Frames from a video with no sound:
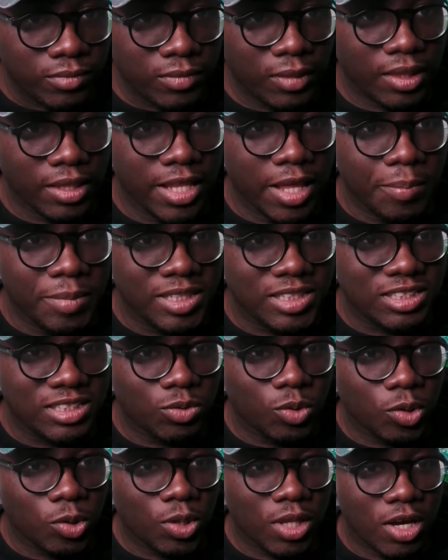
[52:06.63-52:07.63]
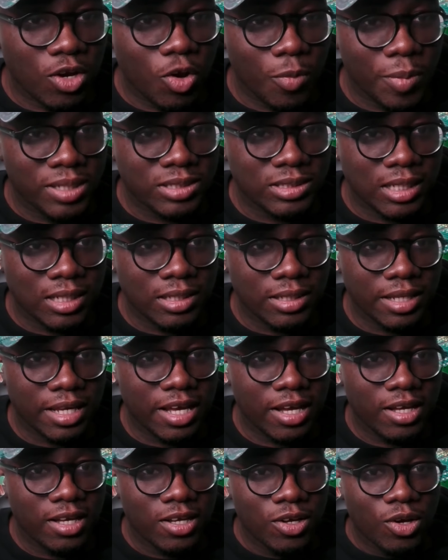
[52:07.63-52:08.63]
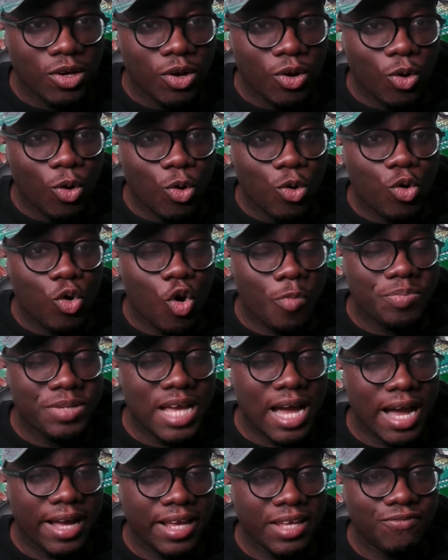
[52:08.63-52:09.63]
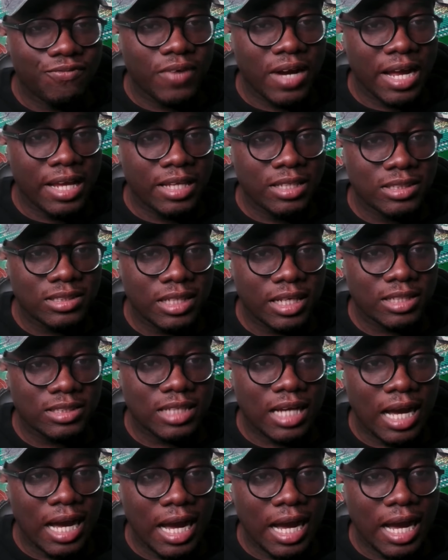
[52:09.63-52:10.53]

let me see what other comments are there. Okobia Ifeanyi says,